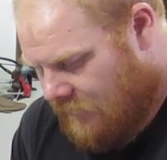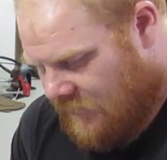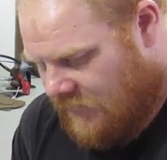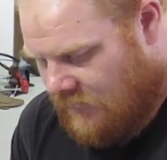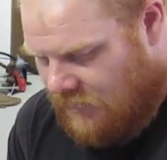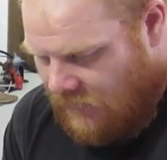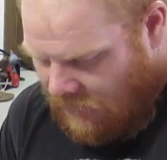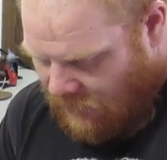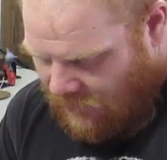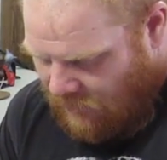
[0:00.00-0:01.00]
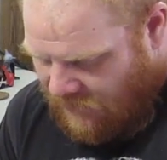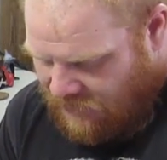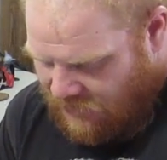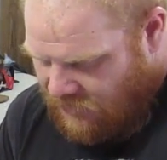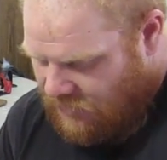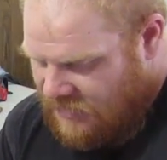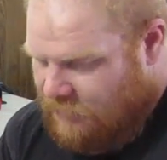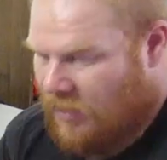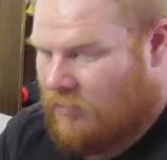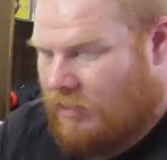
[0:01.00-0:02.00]
So make sure you do this
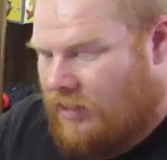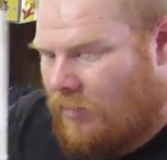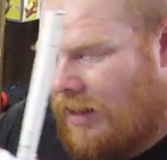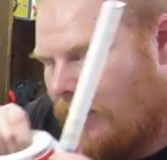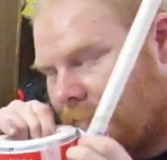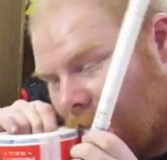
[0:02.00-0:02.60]
part really well.